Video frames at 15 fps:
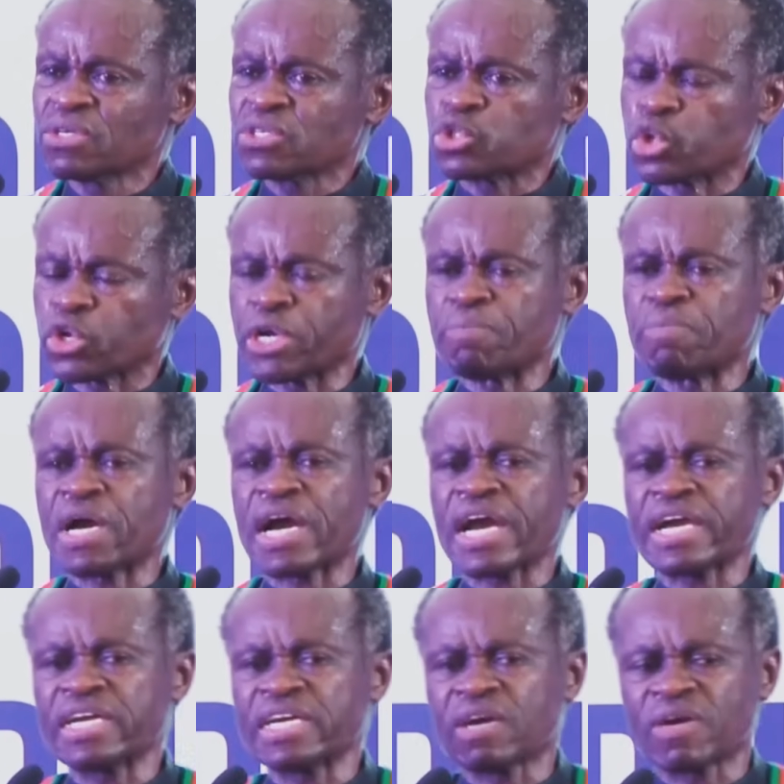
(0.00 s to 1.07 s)
to
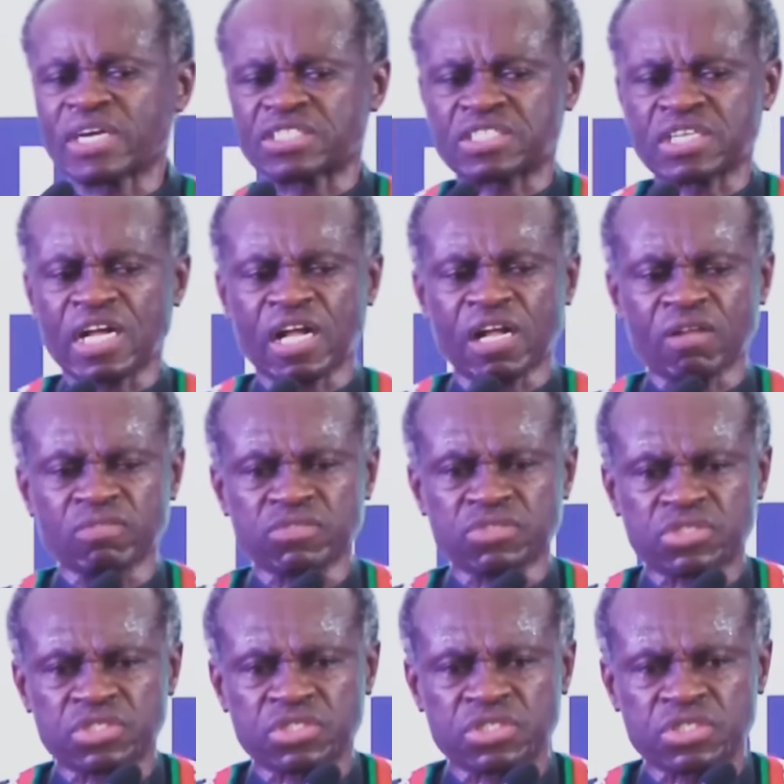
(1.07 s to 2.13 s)
remind
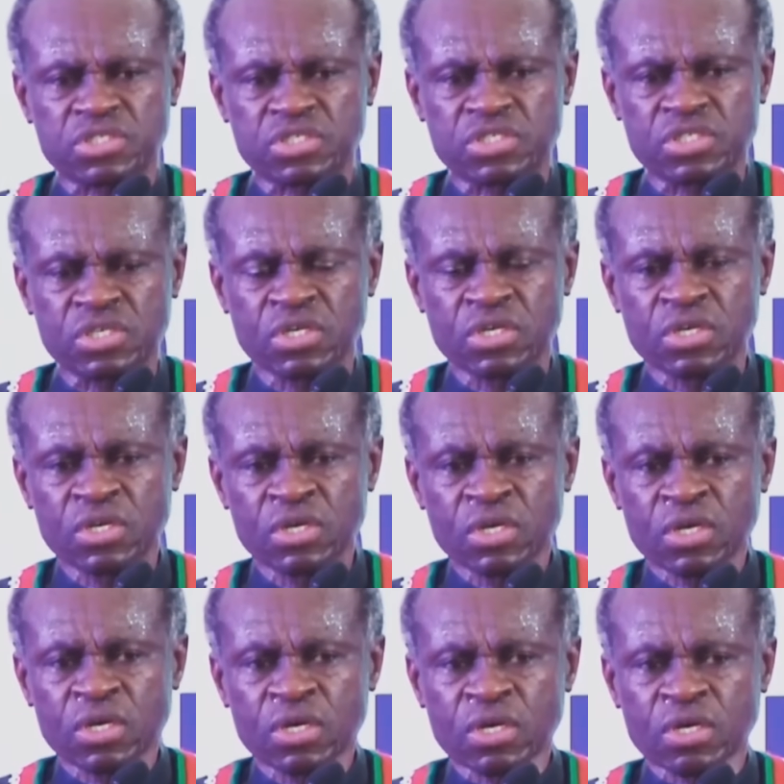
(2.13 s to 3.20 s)
ourselves
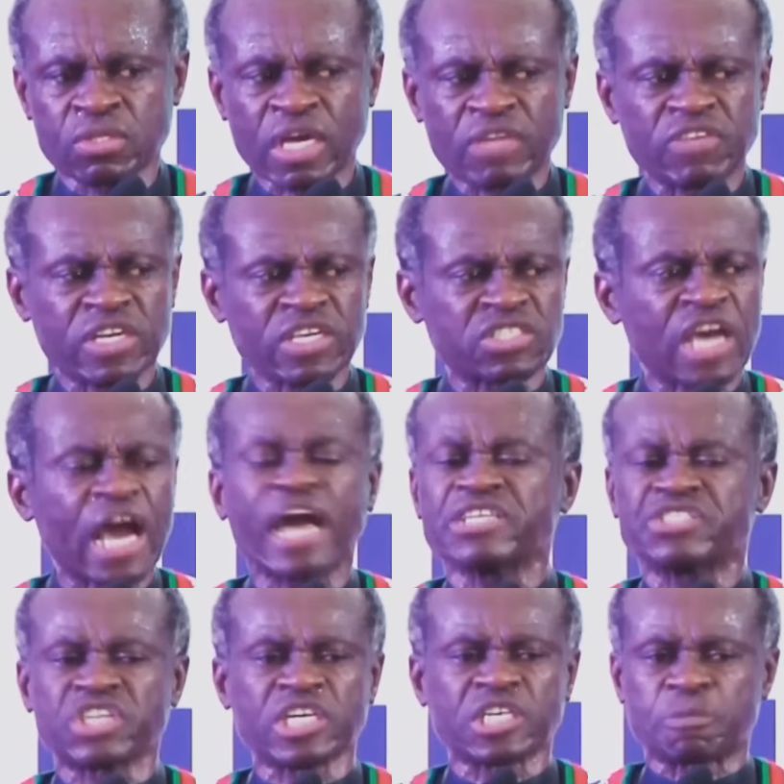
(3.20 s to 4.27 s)
that there is
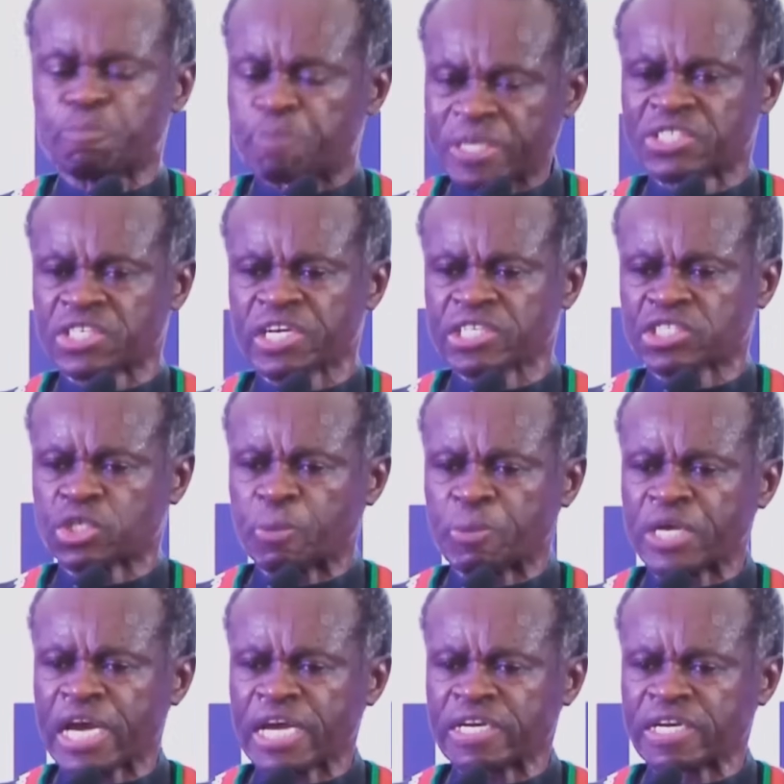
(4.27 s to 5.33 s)
urgent business to
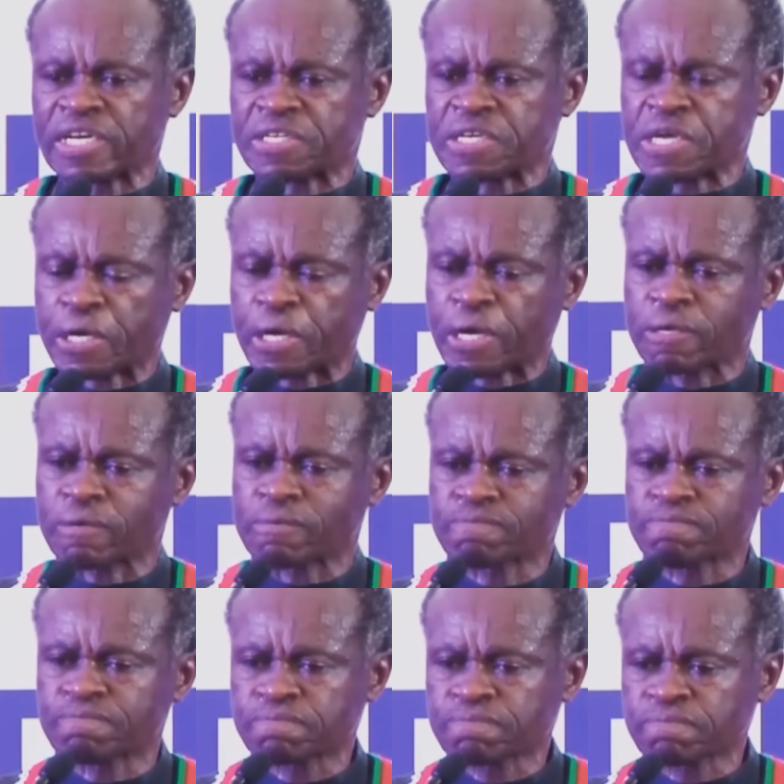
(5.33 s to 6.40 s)
be undertaken.
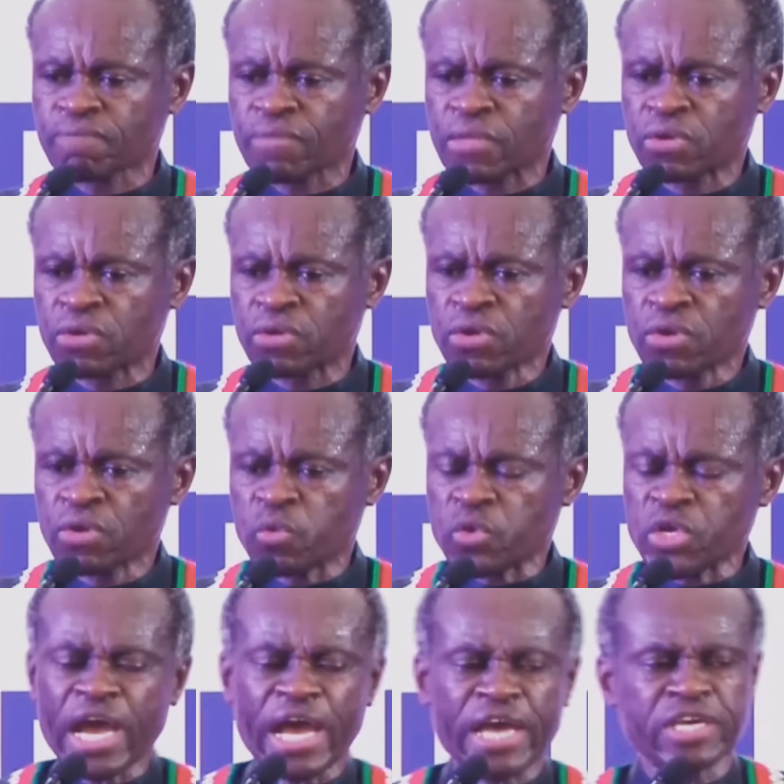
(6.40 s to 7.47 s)
We
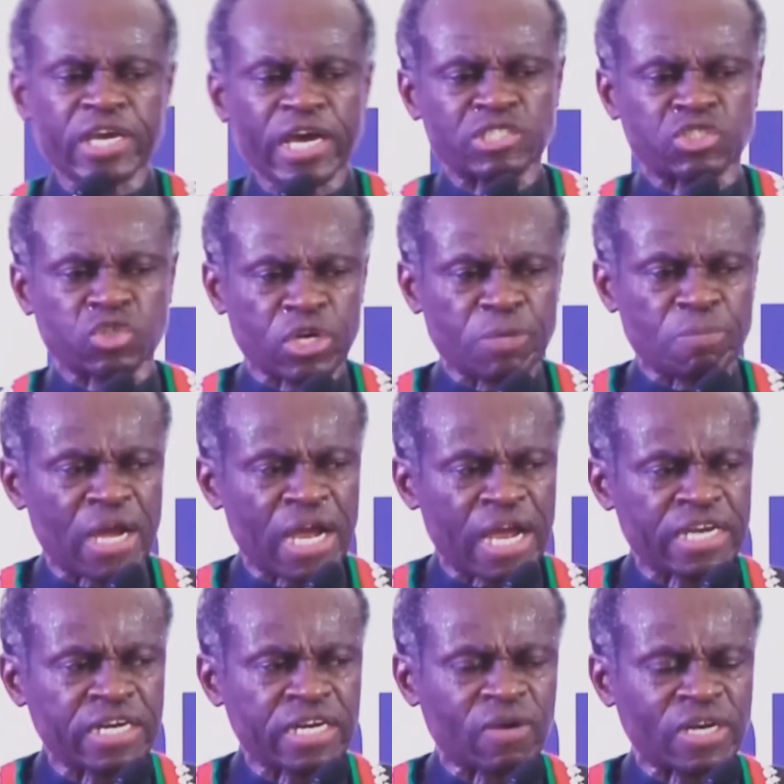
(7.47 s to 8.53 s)
are here to
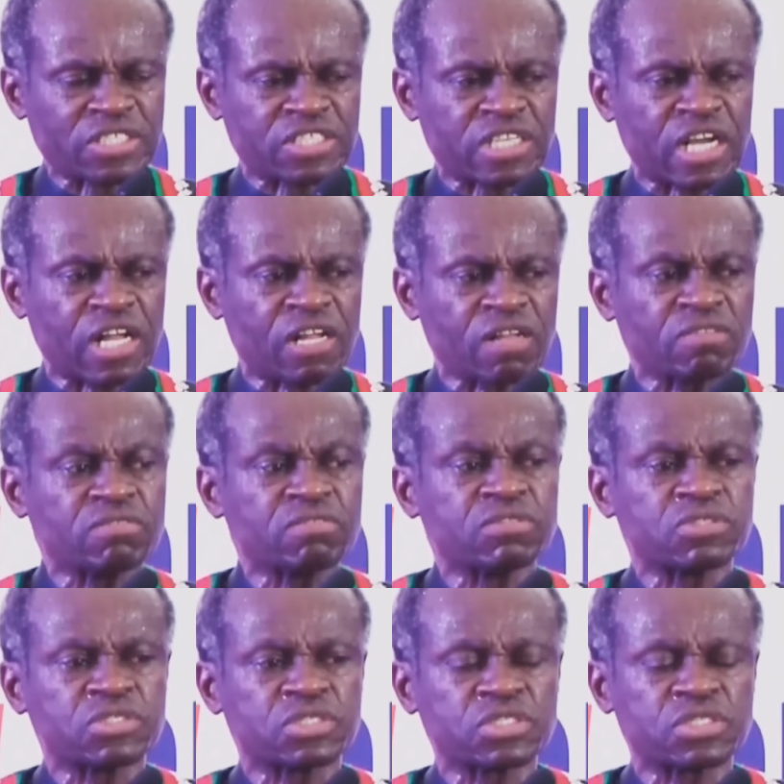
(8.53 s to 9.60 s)
remind
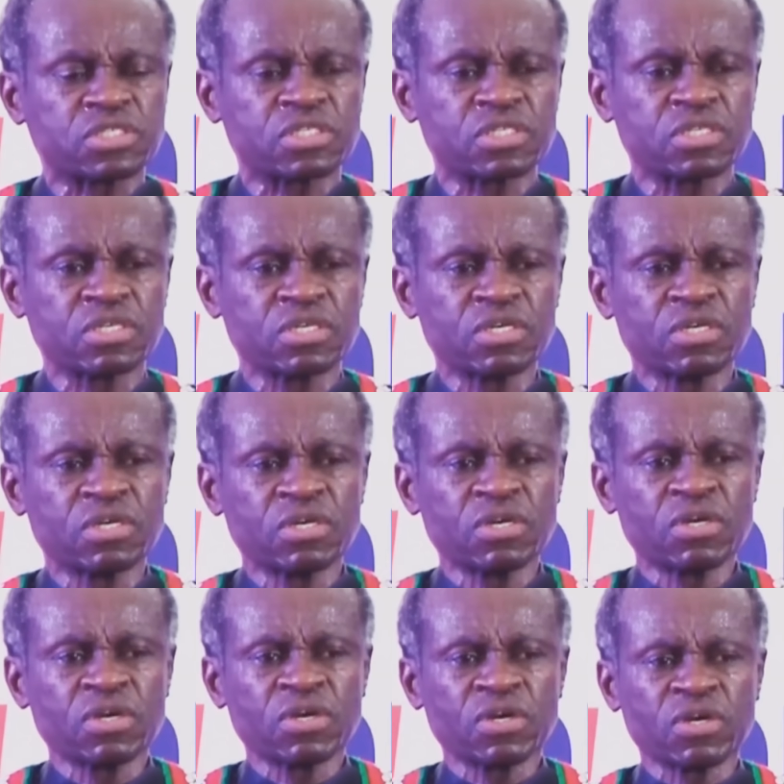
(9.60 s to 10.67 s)
ourselves
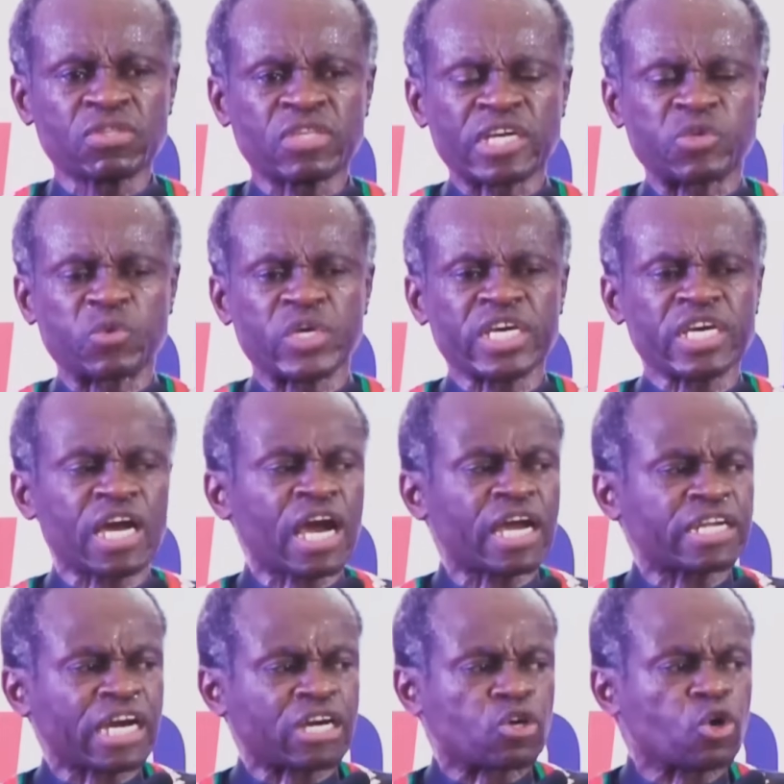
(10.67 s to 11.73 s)
that we
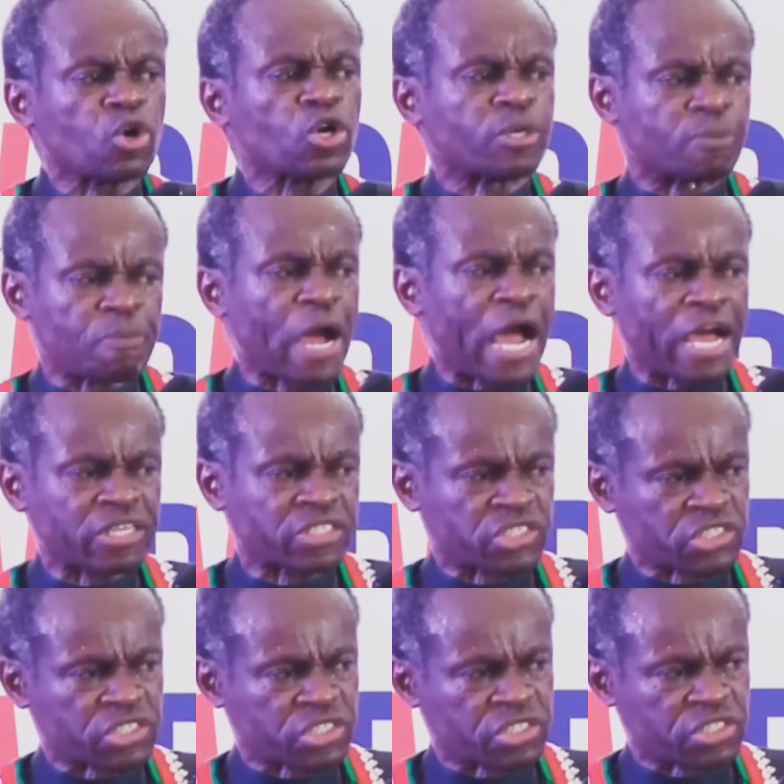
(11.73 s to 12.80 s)
had a good
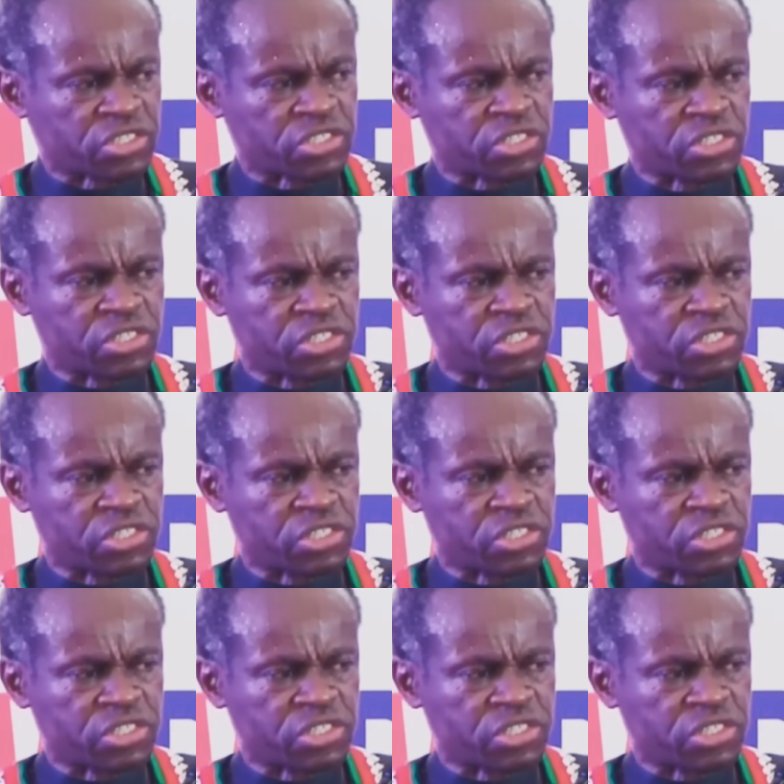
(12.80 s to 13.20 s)
past.